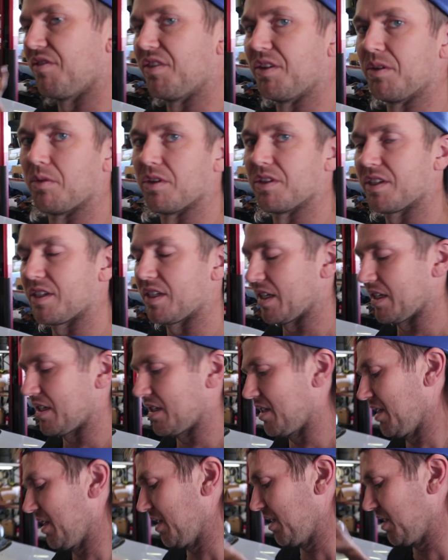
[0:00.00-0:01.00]
a
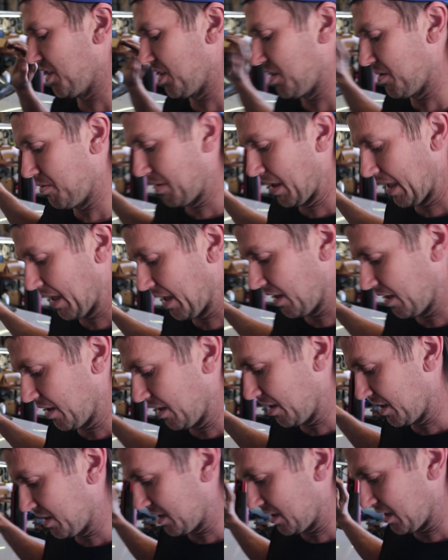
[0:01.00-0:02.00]
V160, and just make
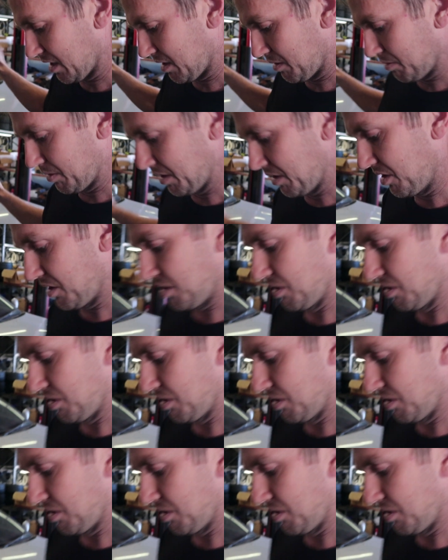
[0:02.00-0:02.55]
it a 6-speed